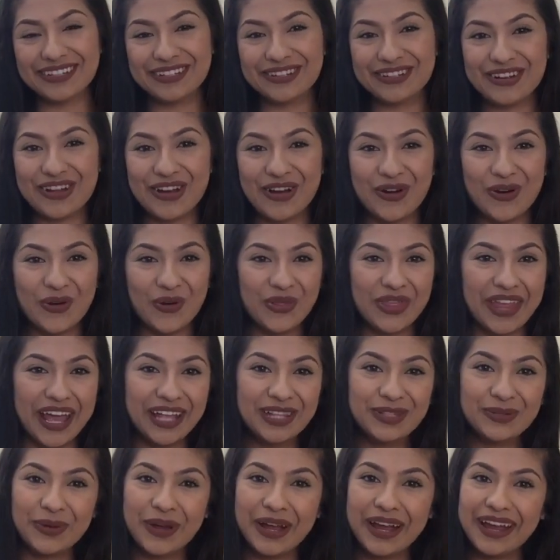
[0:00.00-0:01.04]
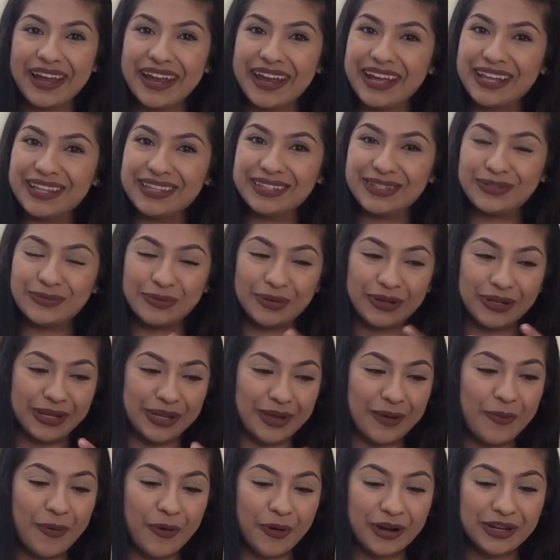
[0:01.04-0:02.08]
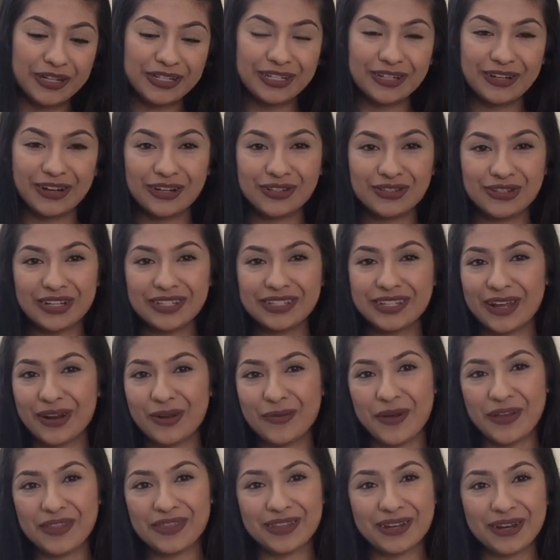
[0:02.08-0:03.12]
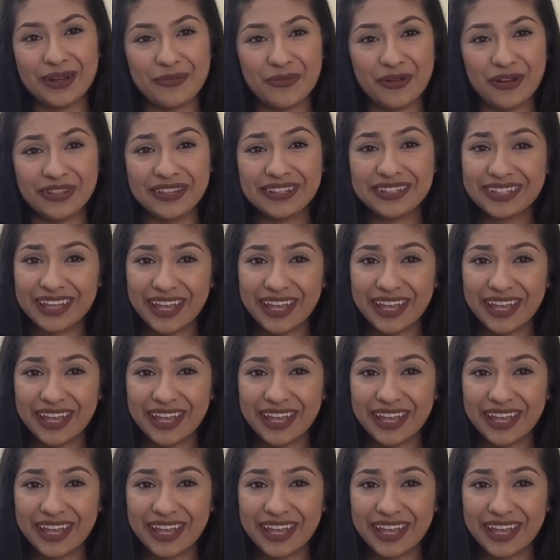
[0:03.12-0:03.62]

You know, that's why it's really important to not stress out about the number on the